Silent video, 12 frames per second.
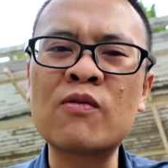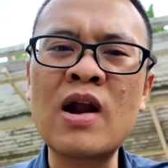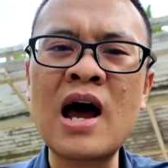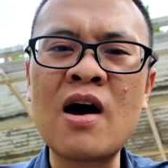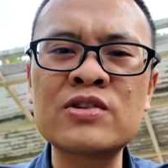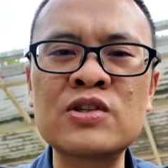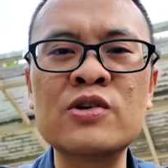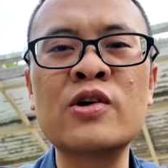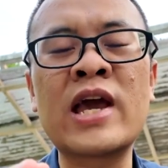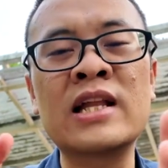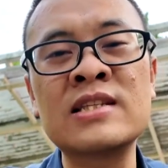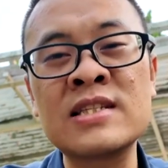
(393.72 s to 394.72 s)
around, so you
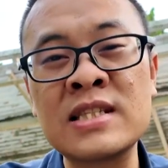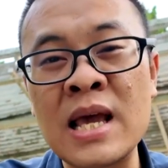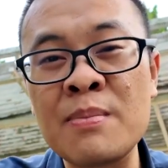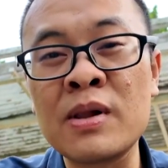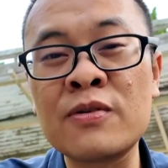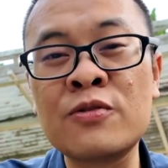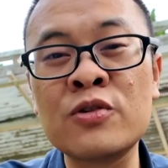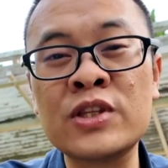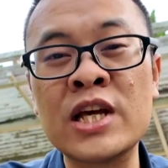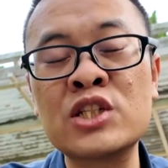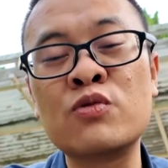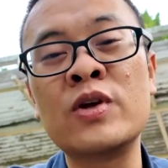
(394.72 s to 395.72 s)
get stable footage